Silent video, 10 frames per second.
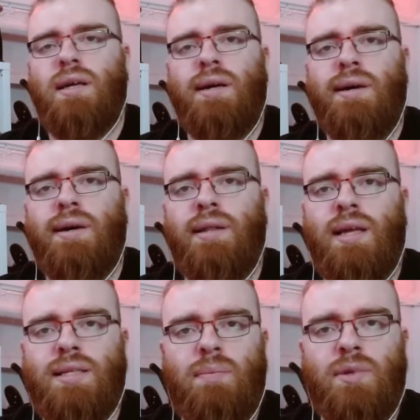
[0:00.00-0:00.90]
Uh,
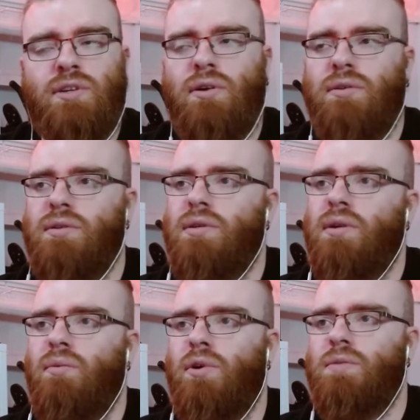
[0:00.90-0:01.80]
last episode
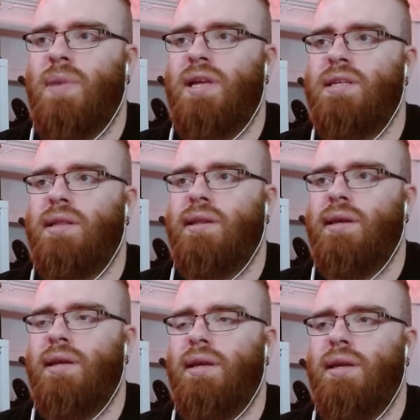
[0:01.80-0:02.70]
was
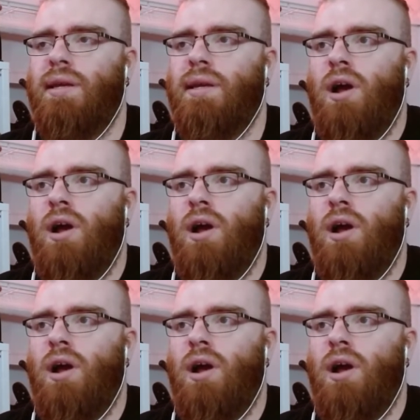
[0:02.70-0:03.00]
basically